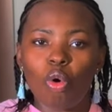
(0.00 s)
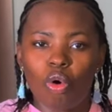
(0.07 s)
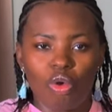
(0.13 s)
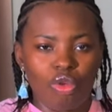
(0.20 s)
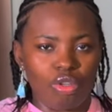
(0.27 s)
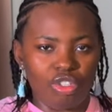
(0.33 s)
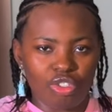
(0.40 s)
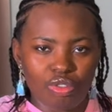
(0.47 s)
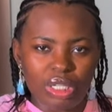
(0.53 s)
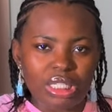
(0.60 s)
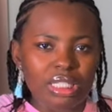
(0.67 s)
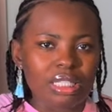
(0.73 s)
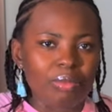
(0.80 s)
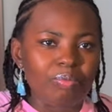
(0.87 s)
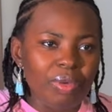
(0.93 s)
or you're
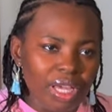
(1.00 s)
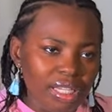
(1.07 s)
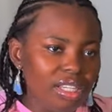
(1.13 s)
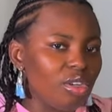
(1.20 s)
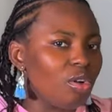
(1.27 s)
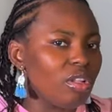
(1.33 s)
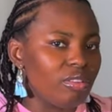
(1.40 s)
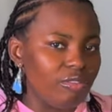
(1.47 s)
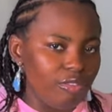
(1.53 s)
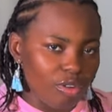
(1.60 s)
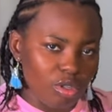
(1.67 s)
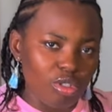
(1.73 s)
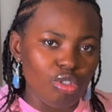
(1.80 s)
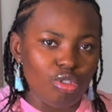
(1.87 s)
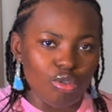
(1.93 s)
strict, depending on the
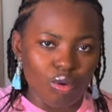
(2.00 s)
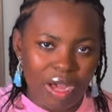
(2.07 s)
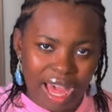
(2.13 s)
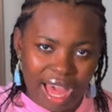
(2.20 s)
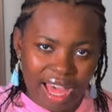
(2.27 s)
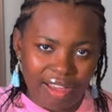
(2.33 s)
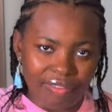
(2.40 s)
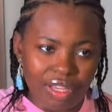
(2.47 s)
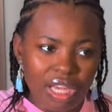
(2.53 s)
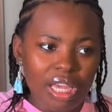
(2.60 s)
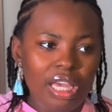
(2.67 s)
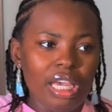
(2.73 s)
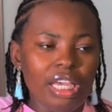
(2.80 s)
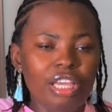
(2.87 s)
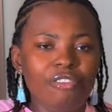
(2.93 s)
funds you have.
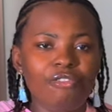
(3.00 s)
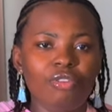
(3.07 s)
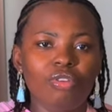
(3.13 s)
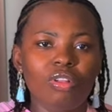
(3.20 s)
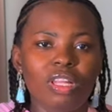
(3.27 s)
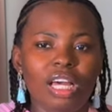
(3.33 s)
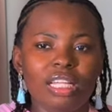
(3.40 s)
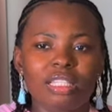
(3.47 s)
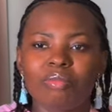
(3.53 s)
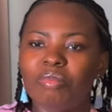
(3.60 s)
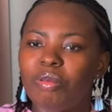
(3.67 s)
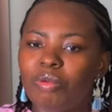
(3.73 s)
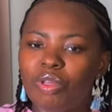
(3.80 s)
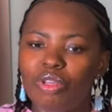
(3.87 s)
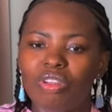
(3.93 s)
If you know that
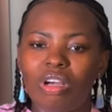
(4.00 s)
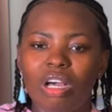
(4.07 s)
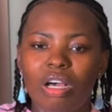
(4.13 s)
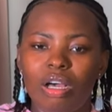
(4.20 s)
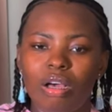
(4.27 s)
maybe